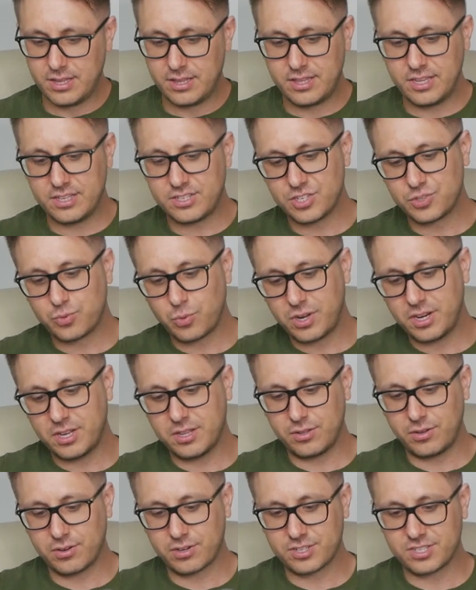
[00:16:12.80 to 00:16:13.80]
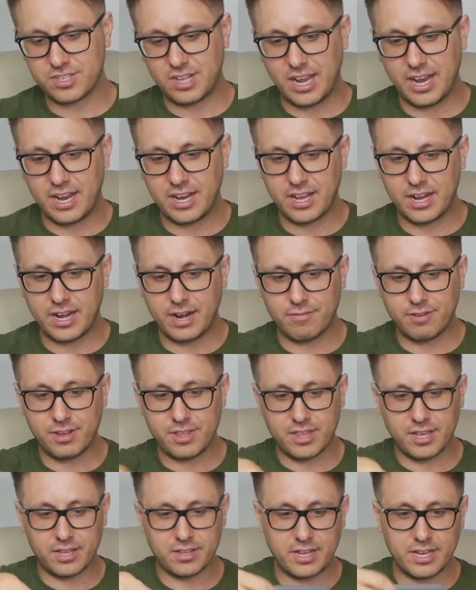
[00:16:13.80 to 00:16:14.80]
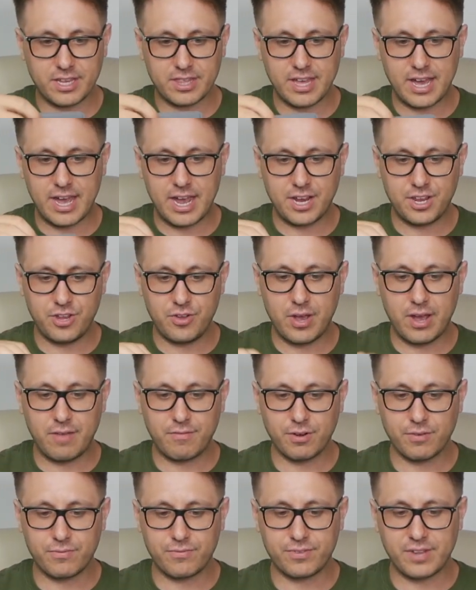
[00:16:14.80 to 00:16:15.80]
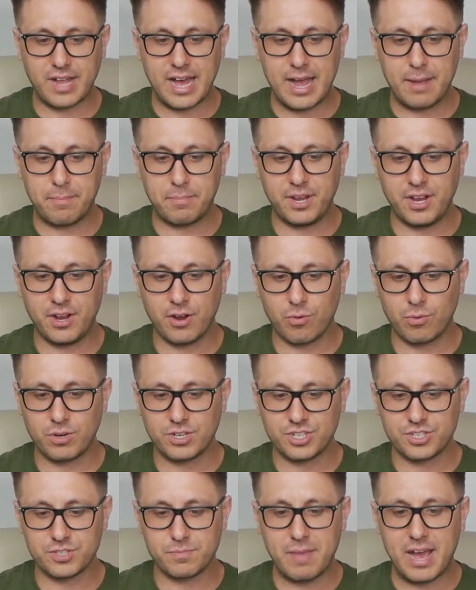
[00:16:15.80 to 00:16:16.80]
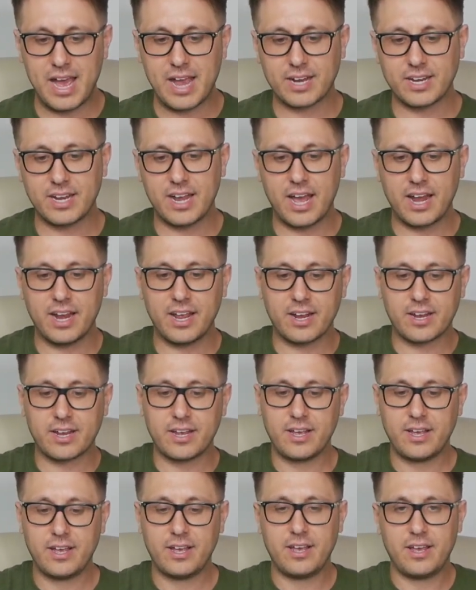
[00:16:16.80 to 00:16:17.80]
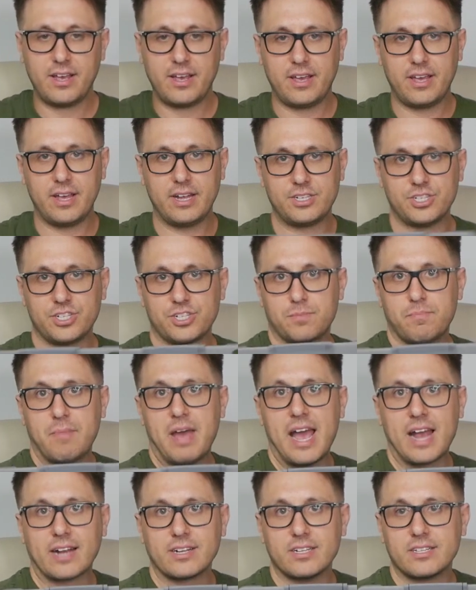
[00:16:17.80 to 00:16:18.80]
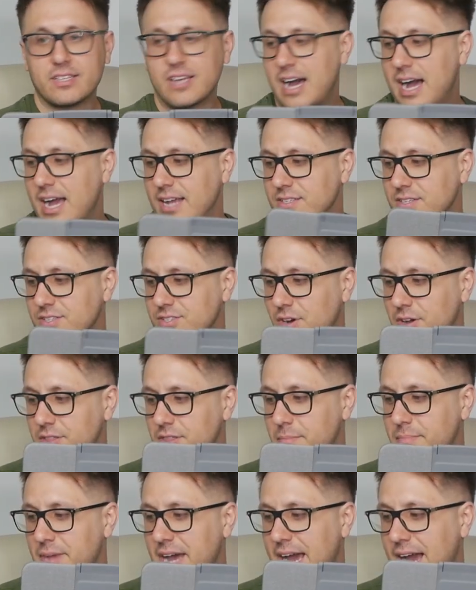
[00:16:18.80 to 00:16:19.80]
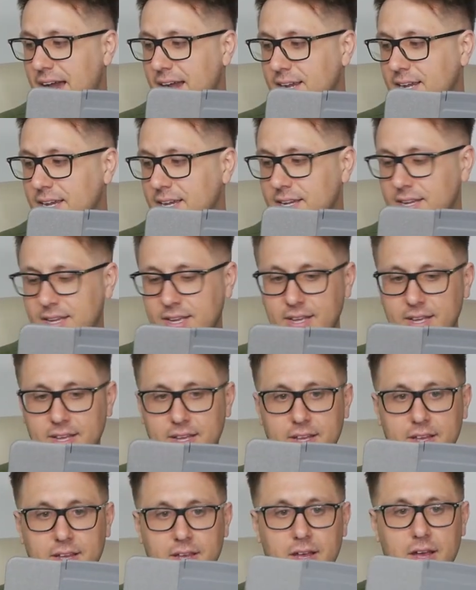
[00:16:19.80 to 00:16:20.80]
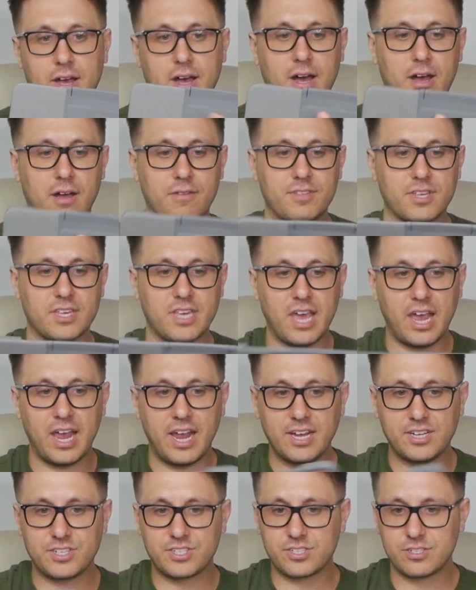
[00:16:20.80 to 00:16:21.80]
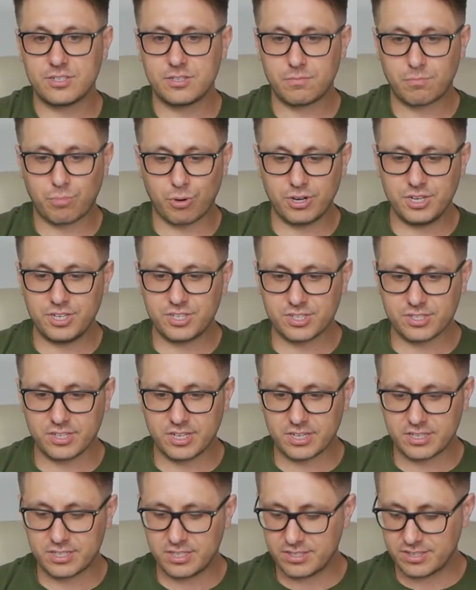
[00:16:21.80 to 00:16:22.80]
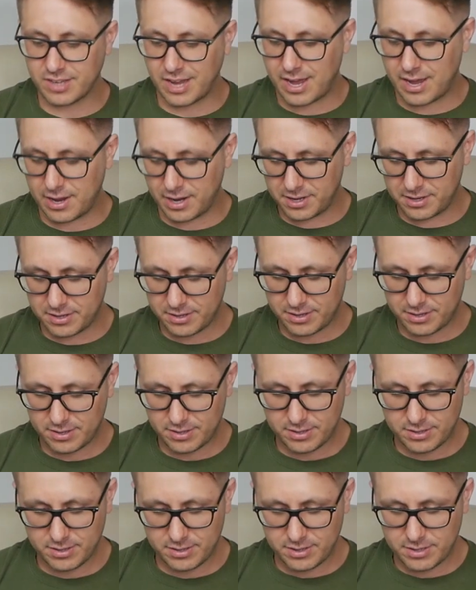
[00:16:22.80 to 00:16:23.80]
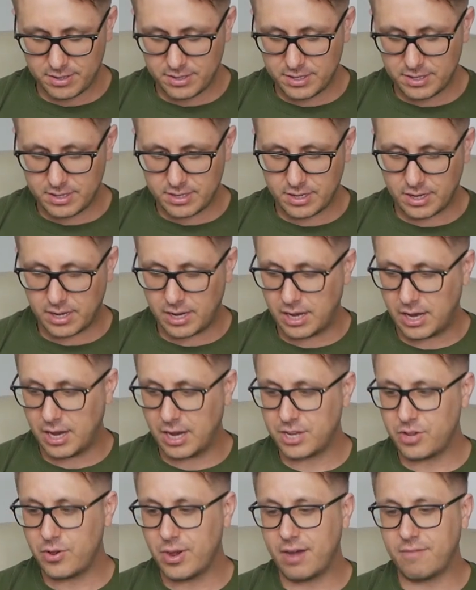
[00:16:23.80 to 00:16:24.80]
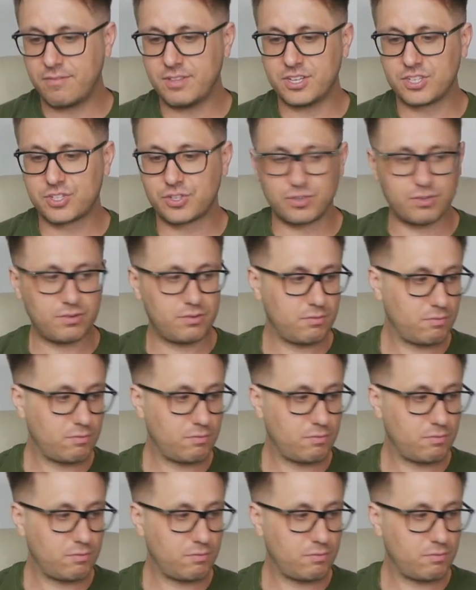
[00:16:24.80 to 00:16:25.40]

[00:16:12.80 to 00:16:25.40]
this is what it looks like and everything like that. You have your flap here, which is magnetic. It just magnetizes on the back of the case. Pretty slick design. You have this,